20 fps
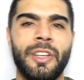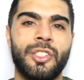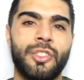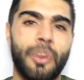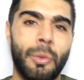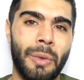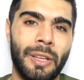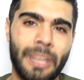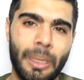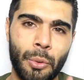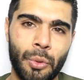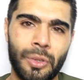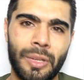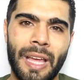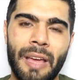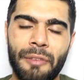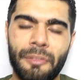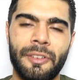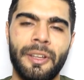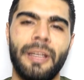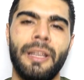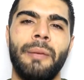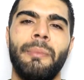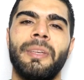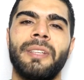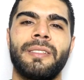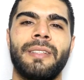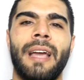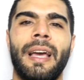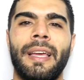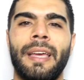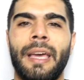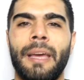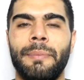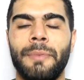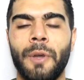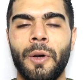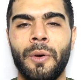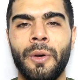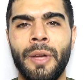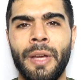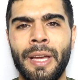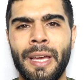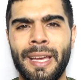Someone that will definitely miss that game, though,